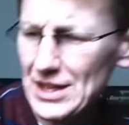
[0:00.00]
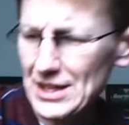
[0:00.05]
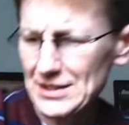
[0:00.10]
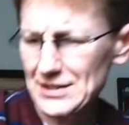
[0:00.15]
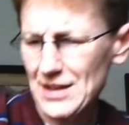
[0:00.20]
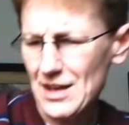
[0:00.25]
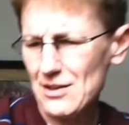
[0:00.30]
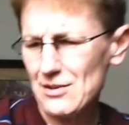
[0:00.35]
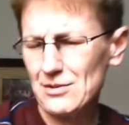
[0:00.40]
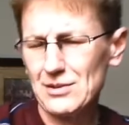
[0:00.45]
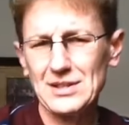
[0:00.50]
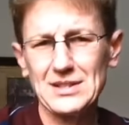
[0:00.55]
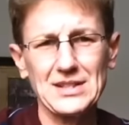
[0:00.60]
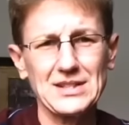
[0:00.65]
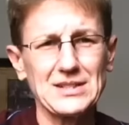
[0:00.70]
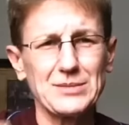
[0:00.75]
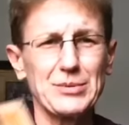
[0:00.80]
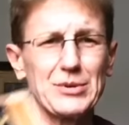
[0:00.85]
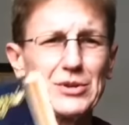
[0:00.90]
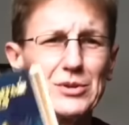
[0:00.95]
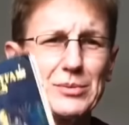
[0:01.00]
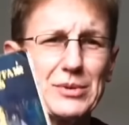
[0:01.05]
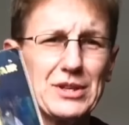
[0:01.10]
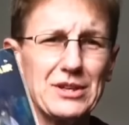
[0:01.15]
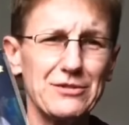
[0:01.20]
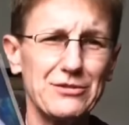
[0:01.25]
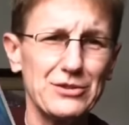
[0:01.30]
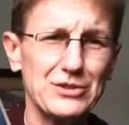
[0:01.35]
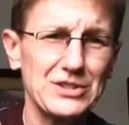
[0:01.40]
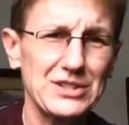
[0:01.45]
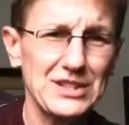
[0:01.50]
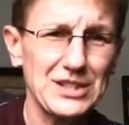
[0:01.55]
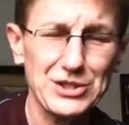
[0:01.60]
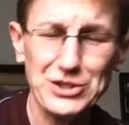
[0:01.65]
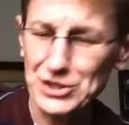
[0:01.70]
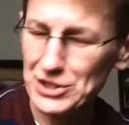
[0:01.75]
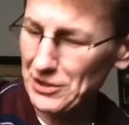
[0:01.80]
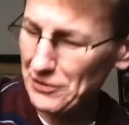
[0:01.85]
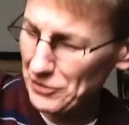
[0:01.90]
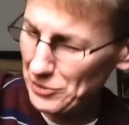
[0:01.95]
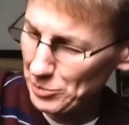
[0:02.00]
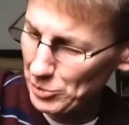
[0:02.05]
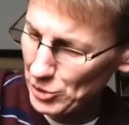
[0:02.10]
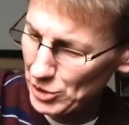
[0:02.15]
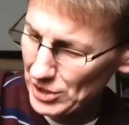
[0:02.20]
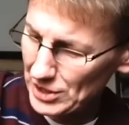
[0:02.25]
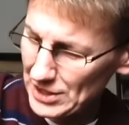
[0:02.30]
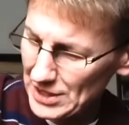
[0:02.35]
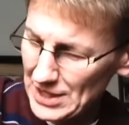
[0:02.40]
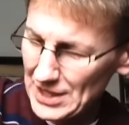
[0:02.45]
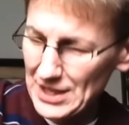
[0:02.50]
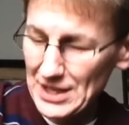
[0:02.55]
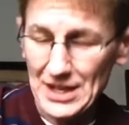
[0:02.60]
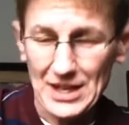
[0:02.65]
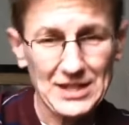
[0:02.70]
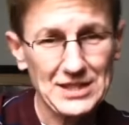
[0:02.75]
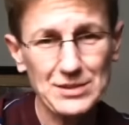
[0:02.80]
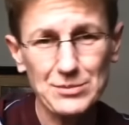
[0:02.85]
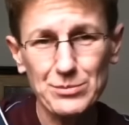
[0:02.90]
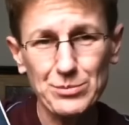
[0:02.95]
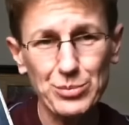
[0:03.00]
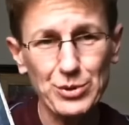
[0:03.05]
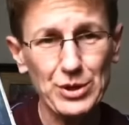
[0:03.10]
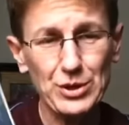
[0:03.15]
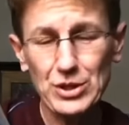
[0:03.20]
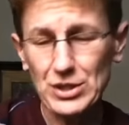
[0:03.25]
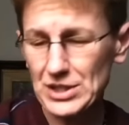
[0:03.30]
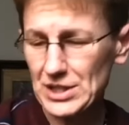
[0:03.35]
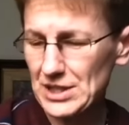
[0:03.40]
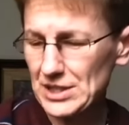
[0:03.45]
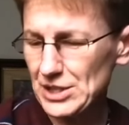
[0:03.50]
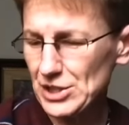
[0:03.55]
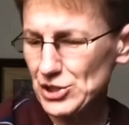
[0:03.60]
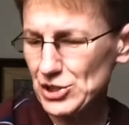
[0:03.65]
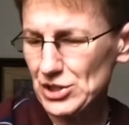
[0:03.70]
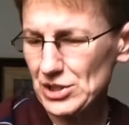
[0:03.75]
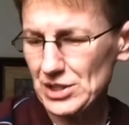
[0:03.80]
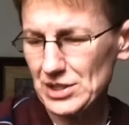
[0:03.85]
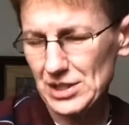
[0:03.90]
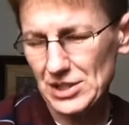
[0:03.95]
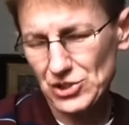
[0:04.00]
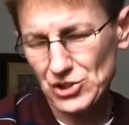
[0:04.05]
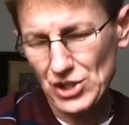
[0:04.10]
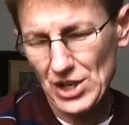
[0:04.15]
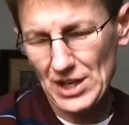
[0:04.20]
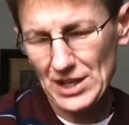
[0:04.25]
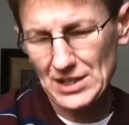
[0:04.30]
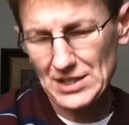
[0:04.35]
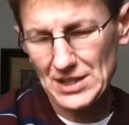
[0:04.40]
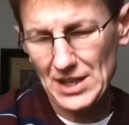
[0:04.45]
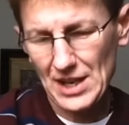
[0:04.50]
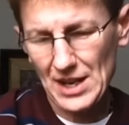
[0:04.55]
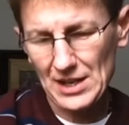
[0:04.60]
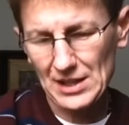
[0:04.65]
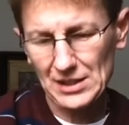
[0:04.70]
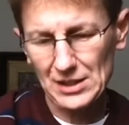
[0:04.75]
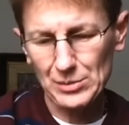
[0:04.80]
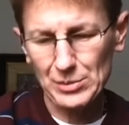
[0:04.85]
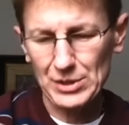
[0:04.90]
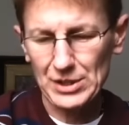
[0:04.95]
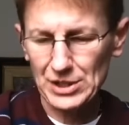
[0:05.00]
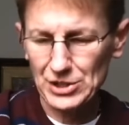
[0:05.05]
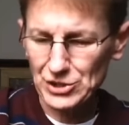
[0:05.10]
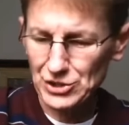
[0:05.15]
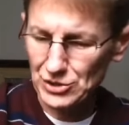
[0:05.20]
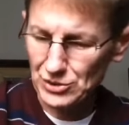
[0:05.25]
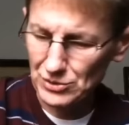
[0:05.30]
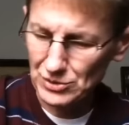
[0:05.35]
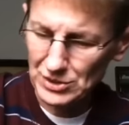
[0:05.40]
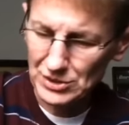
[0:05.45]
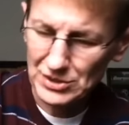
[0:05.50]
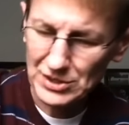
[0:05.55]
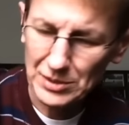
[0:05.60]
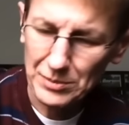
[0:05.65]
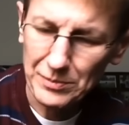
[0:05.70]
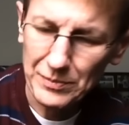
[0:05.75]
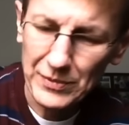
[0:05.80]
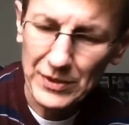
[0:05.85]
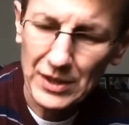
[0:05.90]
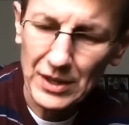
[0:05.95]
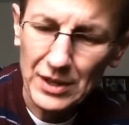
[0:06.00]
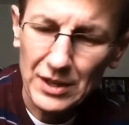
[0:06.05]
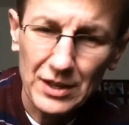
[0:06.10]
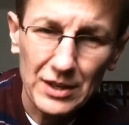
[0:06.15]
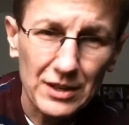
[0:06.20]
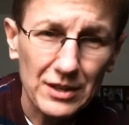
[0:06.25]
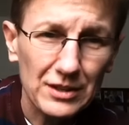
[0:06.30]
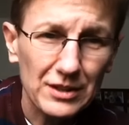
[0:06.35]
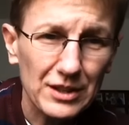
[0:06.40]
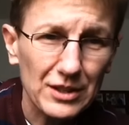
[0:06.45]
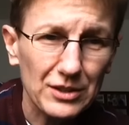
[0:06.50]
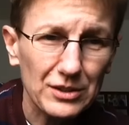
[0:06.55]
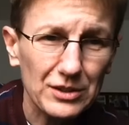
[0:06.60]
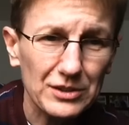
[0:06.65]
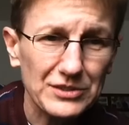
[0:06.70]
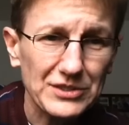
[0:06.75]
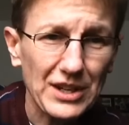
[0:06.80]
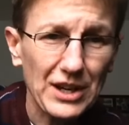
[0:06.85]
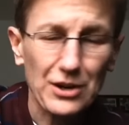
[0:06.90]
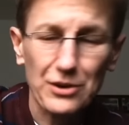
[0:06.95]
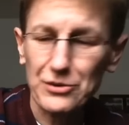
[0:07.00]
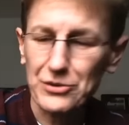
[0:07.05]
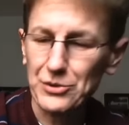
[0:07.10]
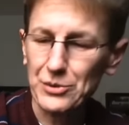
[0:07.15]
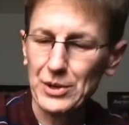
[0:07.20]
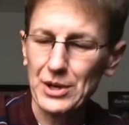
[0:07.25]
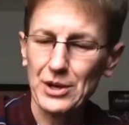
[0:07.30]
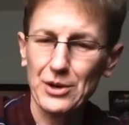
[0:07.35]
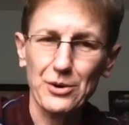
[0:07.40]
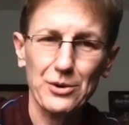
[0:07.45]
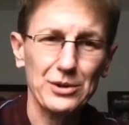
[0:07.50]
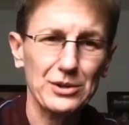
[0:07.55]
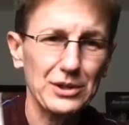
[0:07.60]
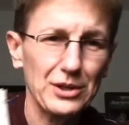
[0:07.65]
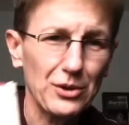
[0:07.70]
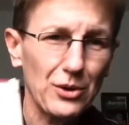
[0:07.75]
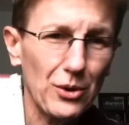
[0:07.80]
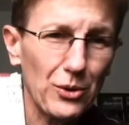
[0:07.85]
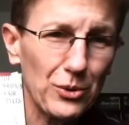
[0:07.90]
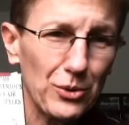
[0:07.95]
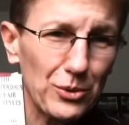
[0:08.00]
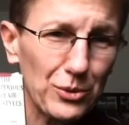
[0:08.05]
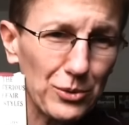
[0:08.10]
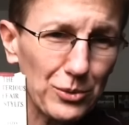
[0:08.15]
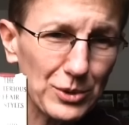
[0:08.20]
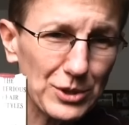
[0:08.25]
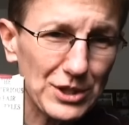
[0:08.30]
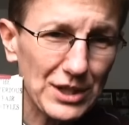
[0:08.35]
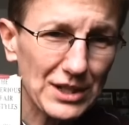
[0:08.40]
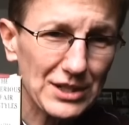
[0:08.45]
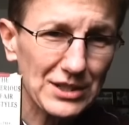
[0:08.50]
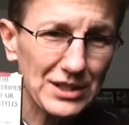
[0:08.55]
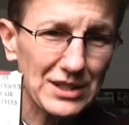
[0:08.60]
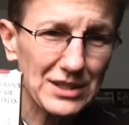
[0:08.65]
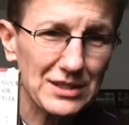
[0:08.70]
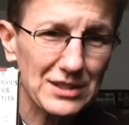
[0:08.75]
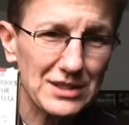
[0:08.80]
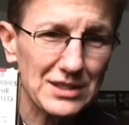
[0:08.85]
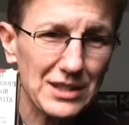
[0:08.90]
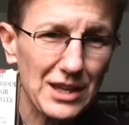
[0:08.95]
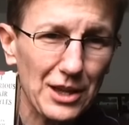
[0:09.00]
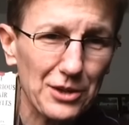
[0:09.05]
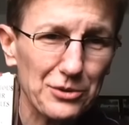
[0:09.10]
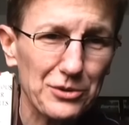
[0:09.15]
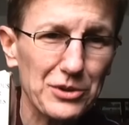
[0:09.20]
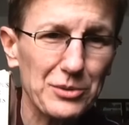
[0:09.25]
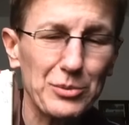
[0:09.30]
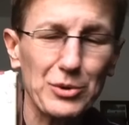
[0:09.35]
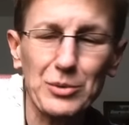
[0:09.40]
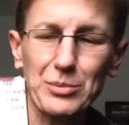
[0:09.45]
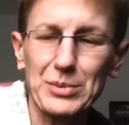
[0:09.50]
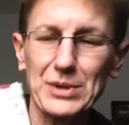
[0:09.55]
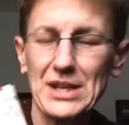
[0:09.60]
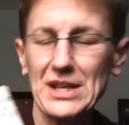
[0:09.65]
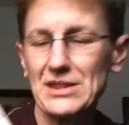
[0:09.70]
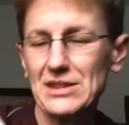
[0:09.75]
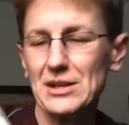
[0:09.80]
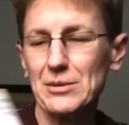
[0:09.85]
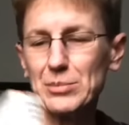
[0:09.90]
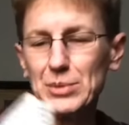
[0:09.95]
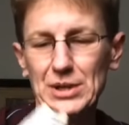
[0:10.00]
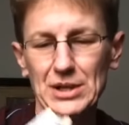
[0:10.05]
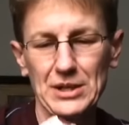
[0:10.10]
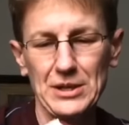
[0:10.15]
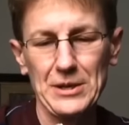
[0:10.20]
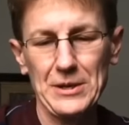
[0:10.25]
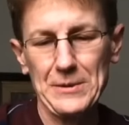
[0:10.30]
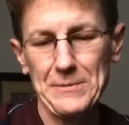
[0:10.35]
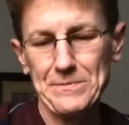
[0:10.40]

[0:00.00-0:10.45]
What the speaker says: I can tell, it does appear to be a first edition of the book. It's in pretty good condition. The dust jacket's got a little bit of issues. There's some, you know, a little tear through here and a little hole, which actually discolored the book beneath it, but